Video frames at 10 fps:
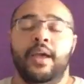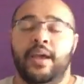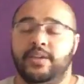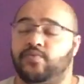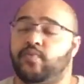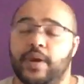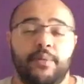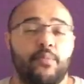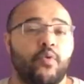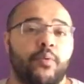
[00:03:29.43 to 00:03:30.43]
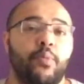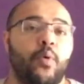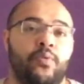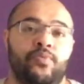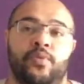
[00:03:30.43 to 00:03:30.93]
is really more
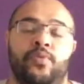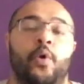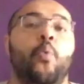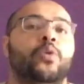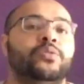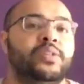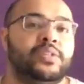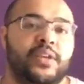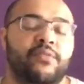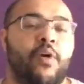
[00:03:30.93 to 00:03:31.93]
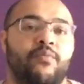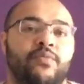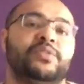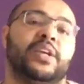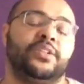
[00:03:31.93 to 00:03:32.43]
important than the quantity of
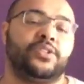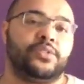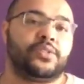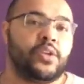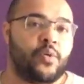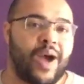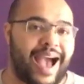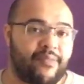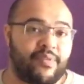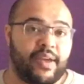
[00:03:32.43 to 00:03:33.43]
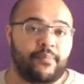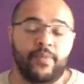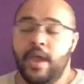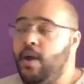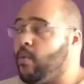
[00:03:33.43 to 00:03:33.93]
conversations that you're having.
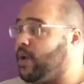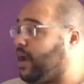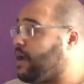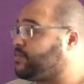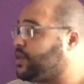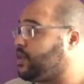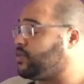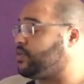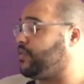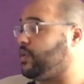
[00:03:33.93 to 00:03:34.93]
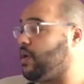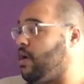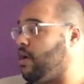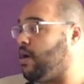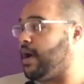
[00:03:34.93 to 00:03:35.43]
When it comes to those of you that
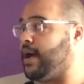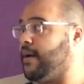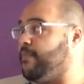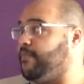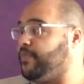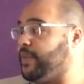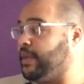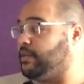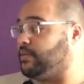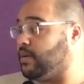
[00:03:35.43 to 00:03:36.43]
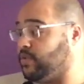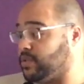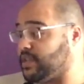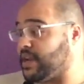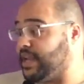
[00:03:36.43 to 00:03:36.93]
are um, in or
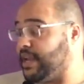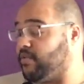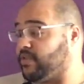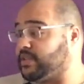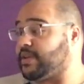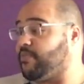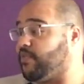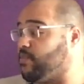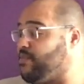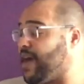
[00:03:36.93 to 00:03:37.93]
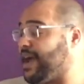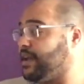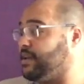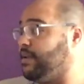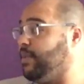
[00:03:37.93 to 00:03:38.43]
studying or in some form of
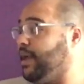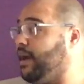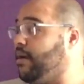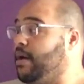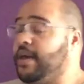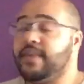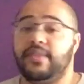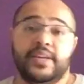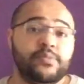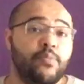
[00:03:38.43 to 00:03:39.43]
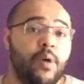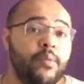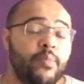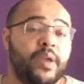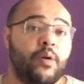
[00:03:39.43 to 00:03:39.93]
academia, this
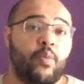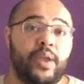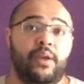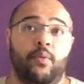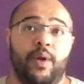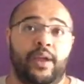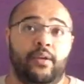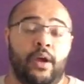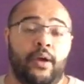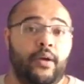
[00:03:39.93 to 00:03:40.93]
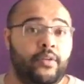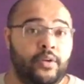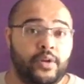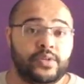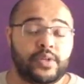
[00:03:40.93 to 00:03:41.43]
might be a week where uh, you
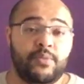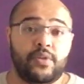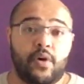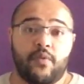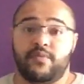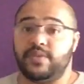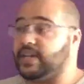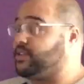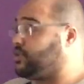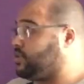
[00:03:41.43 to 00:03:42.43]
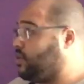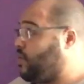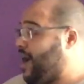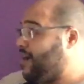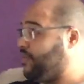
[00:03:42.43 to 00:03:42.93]
know some of the conversations that
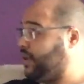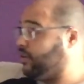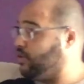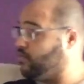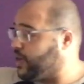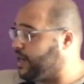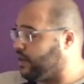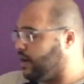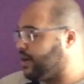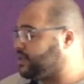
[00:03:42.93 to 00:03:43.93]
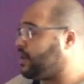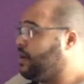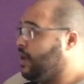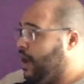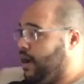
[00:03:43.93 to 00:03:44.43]
you're having, you realize
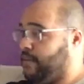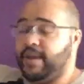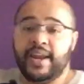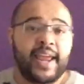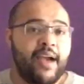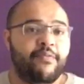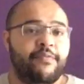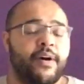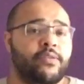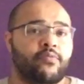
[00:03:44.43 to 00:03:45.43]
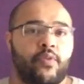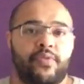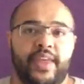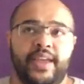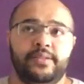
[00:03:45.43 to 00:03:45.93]
I'm going to get further
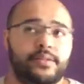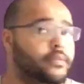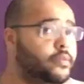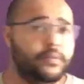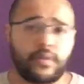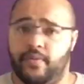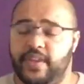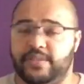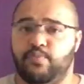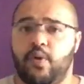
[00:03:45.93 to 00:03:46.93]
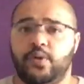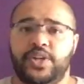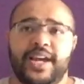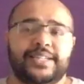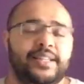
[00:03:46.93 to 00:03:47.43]
on this, on this
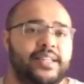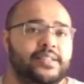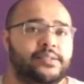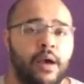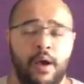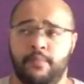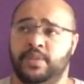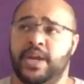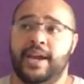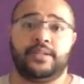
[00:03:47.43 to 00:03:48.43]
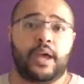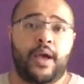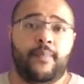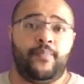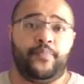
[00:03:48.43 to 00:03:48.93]
project, in this subject,
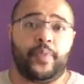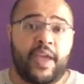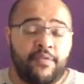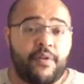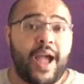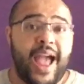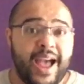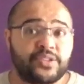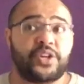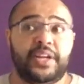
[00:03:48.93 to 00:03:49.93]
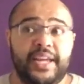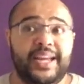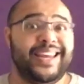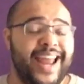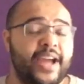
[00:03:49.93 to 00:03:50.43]
um, if I actually
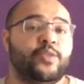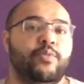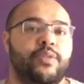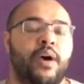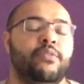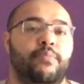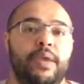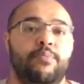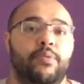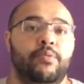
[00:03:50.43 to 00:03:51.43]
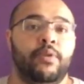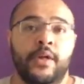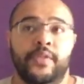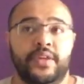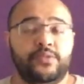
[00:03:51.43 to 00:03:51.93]
connect with other people.
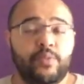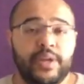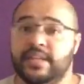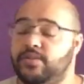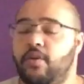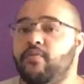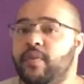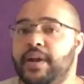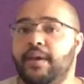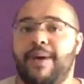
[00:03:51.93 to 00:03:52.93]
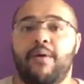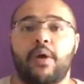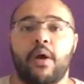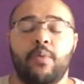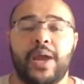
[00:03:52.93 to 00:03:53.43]
This week is not really about
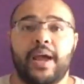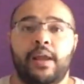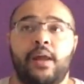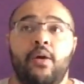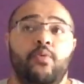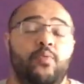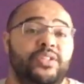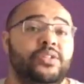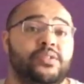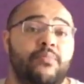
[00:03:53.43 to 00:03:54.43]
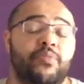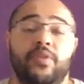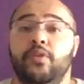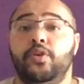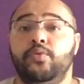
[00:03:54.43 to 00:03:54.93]
going it alone, which is
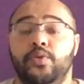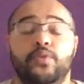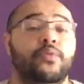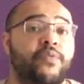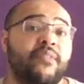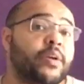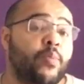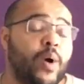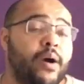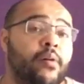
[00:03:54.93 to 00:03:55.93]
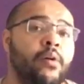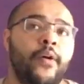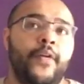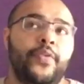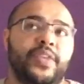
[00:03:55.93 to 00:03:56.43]
something that you do very well.
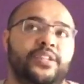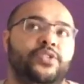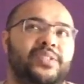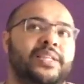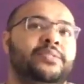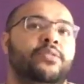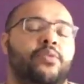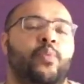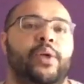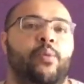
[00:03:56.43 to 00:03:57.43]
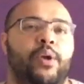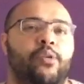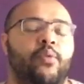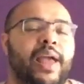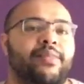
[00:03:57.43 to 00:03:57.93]
This just isn't the week where
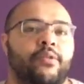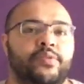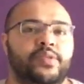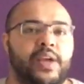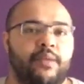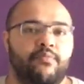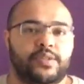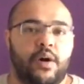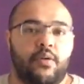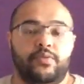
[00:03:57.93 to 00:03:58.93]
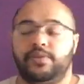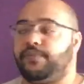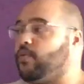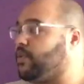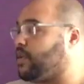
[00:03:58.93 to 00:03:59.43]
you'll get those same results.
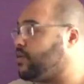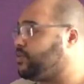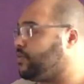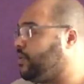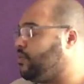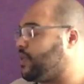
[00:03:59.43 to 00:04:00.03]
For those of you